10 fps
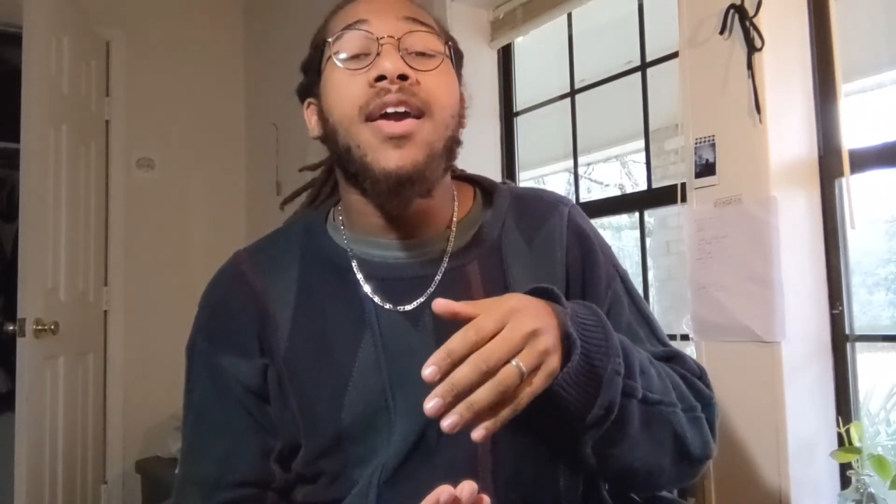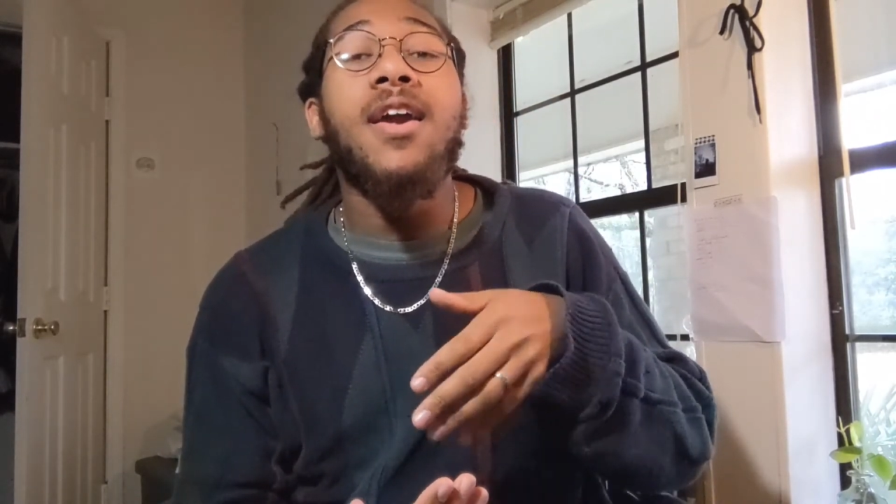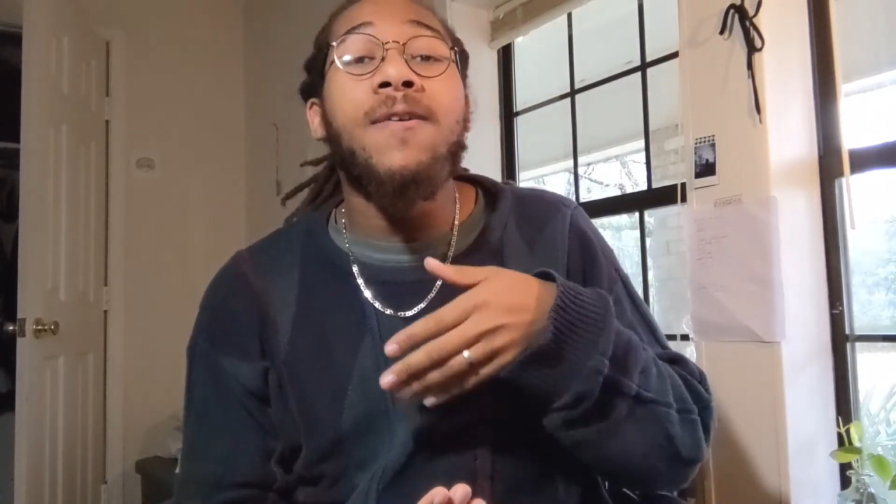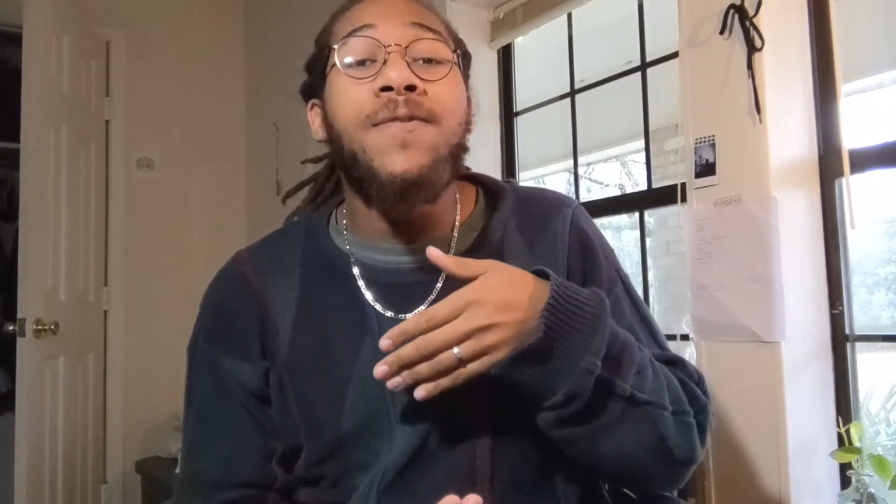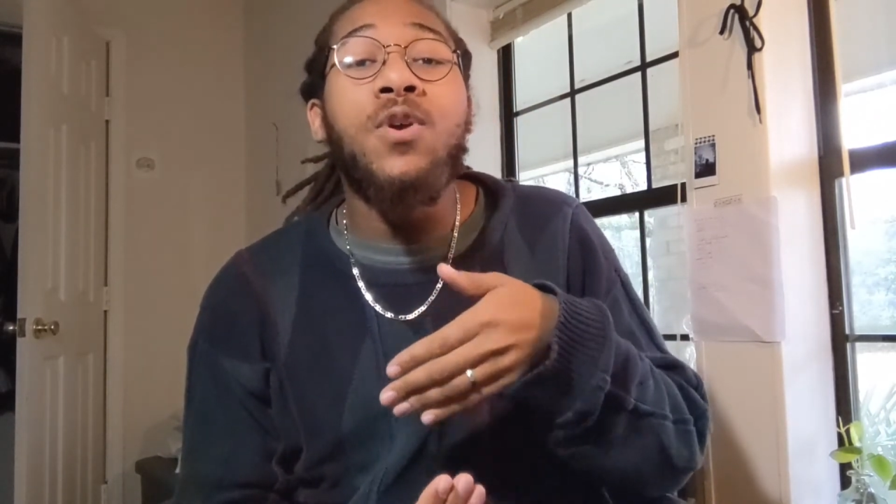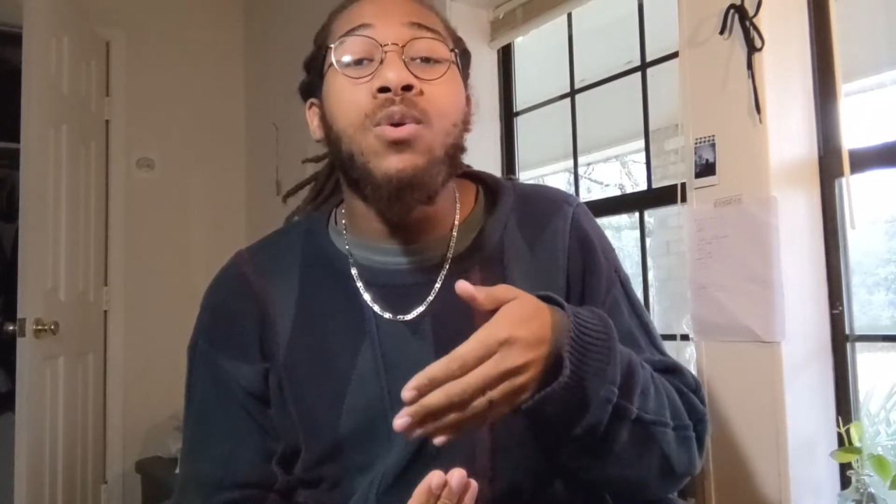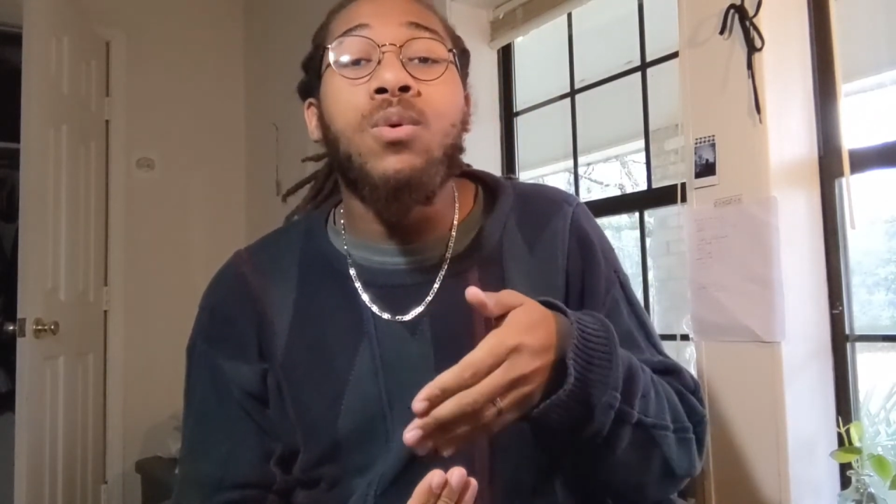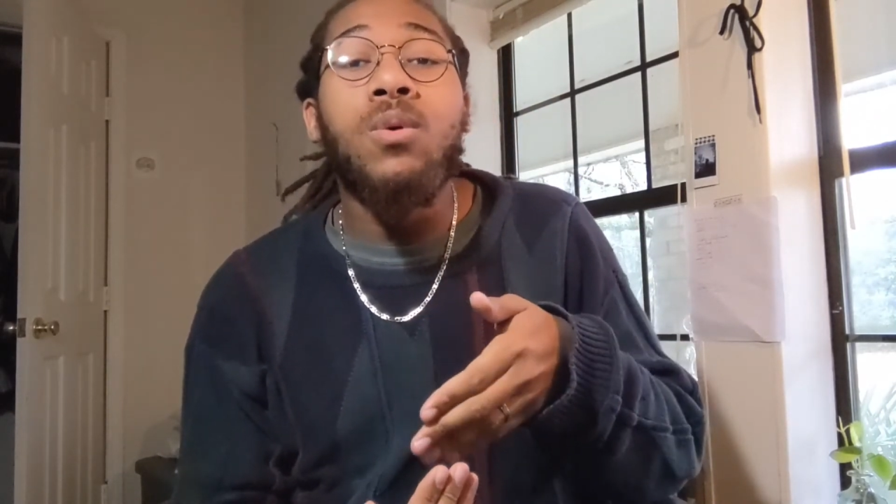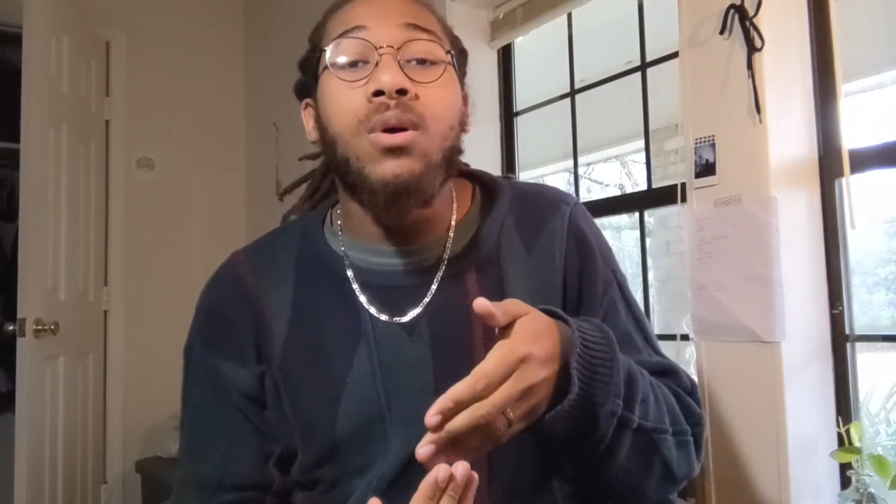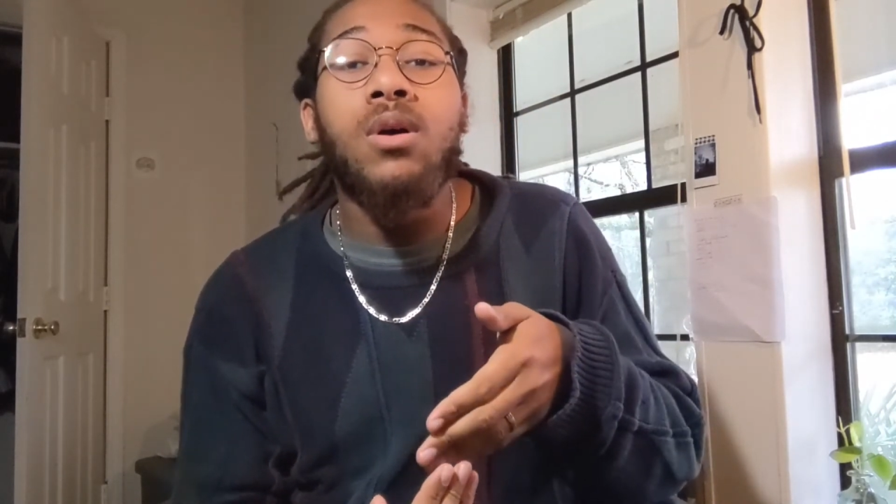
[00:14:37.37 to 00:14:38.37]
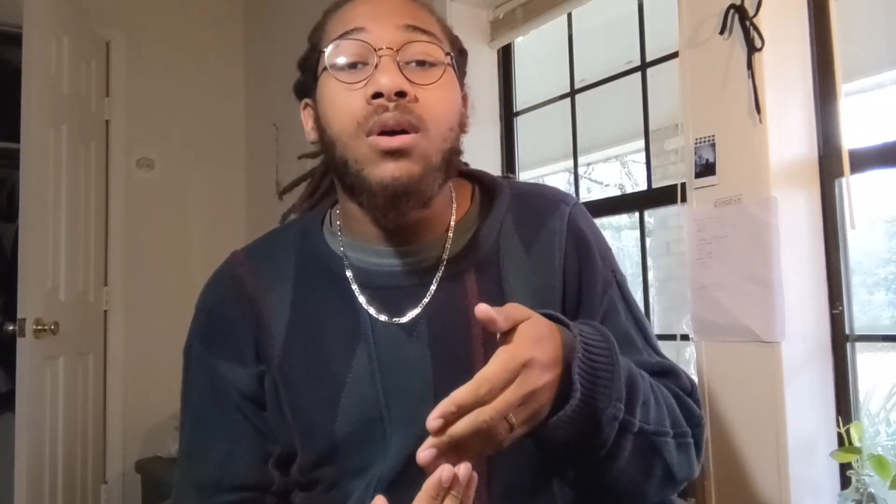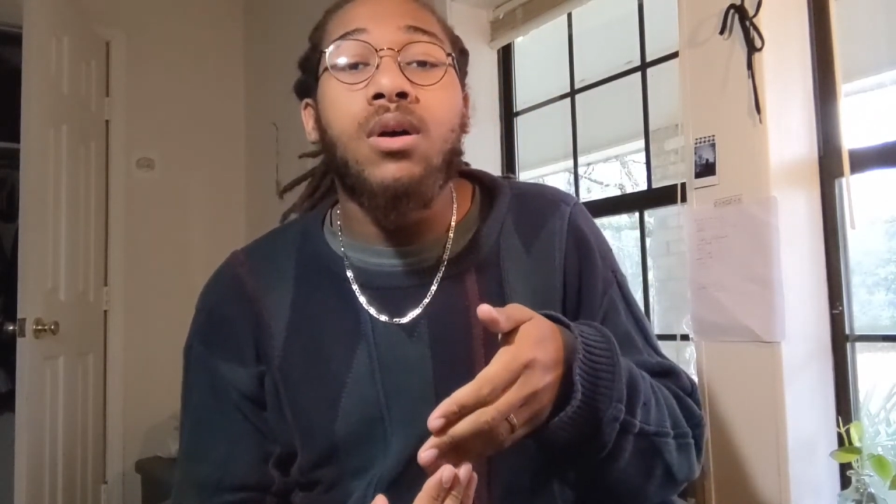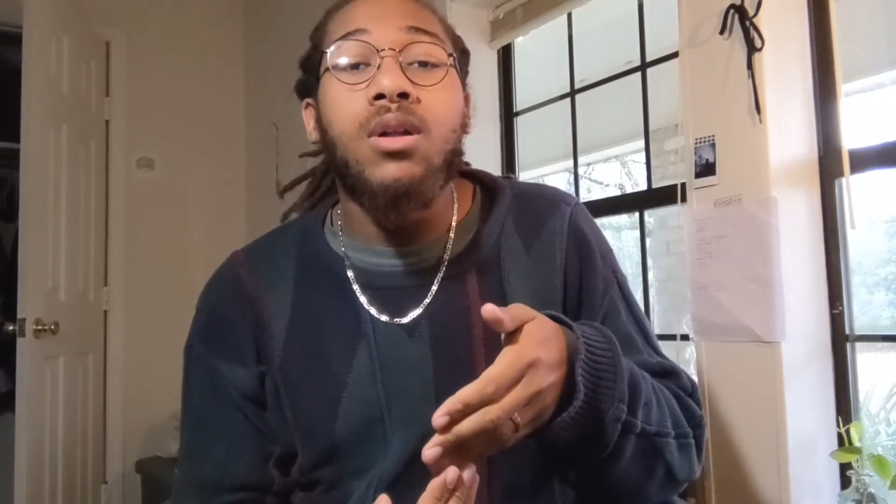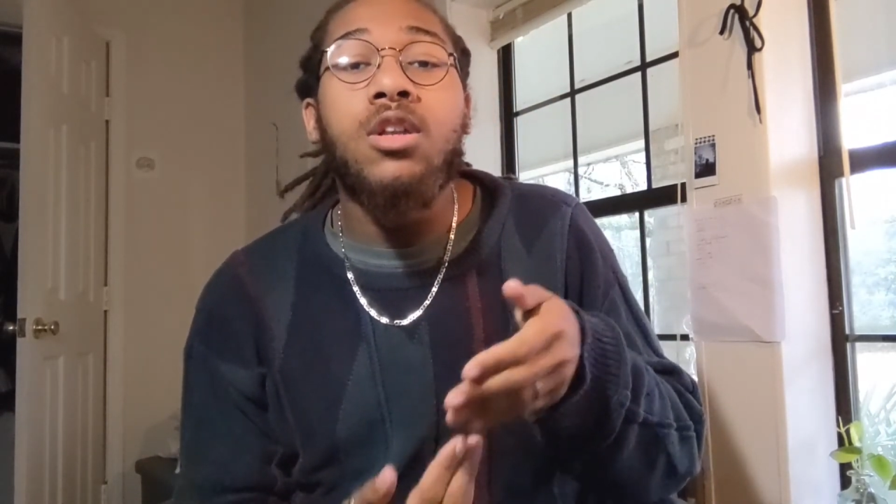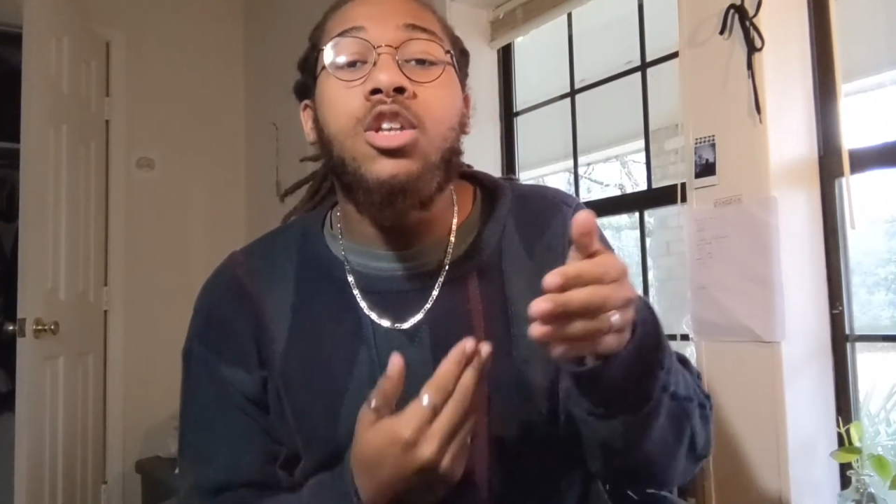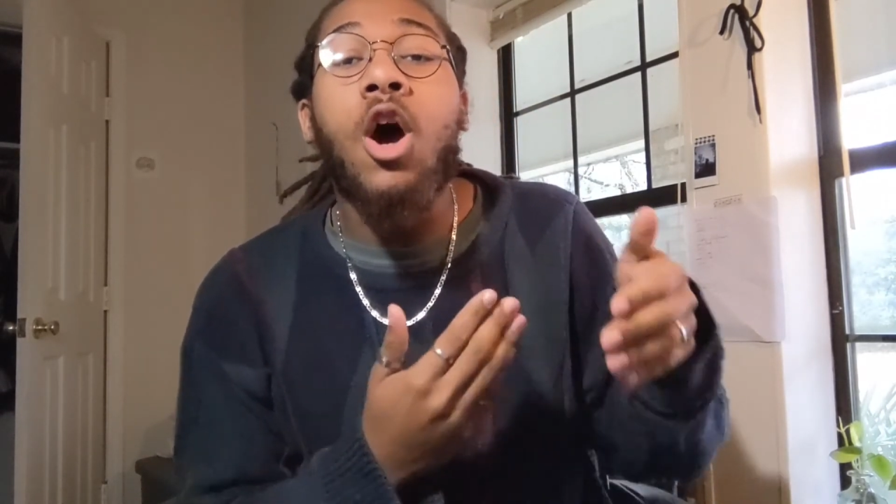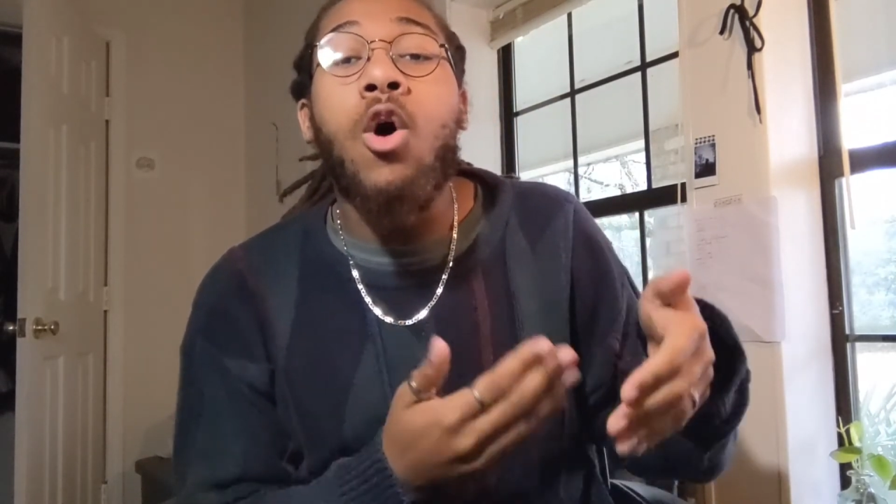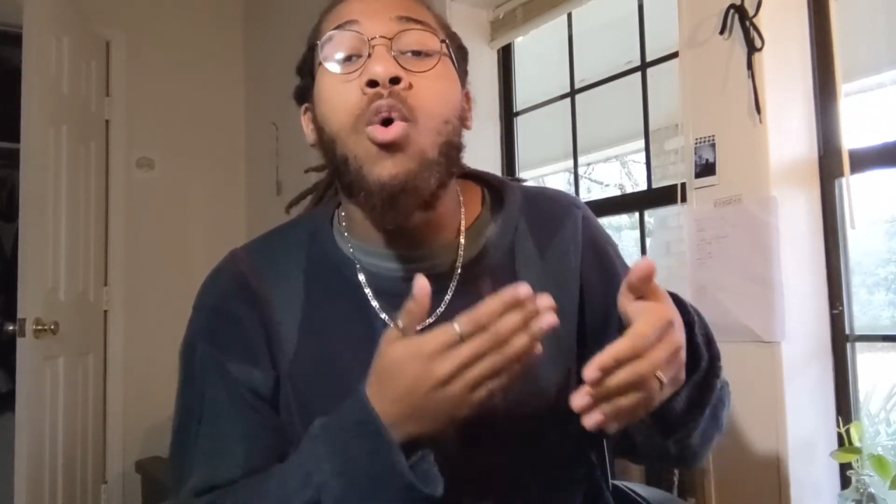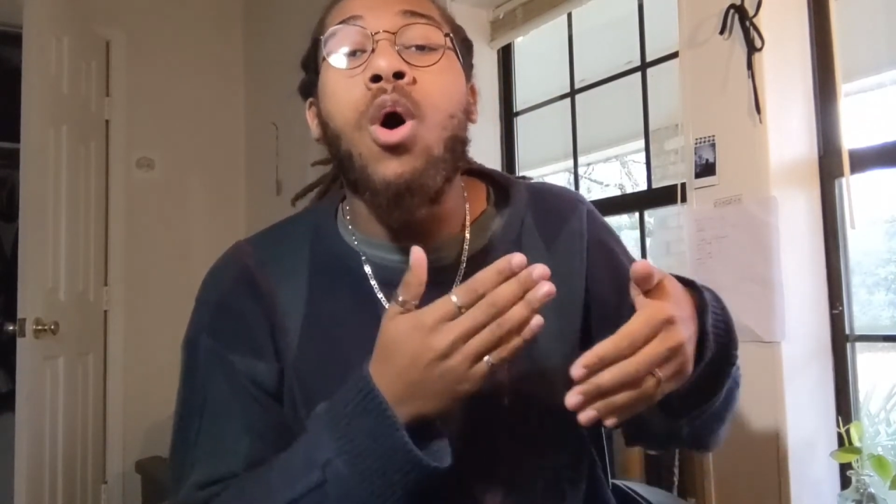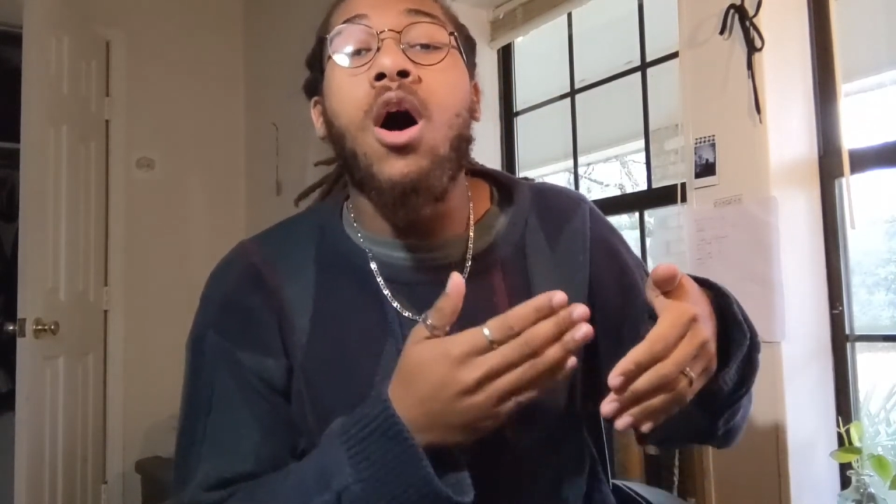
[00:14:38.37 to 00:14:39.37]
if you
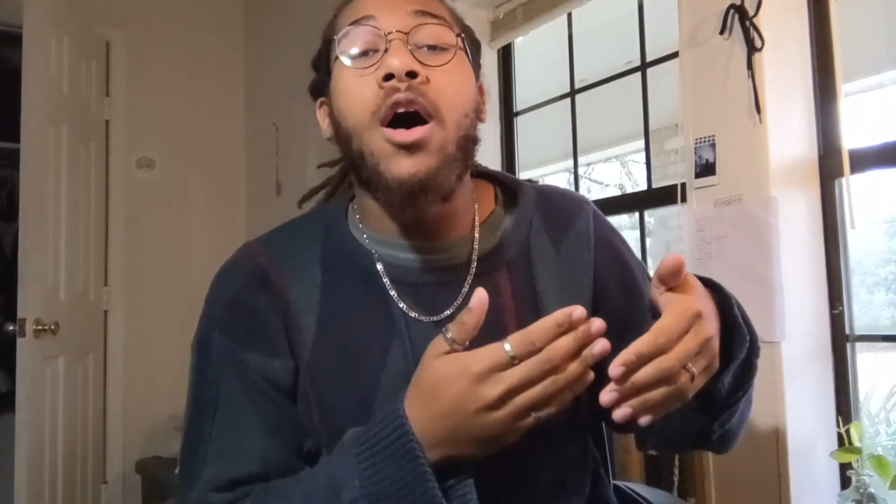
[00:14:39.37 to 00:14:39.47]
don't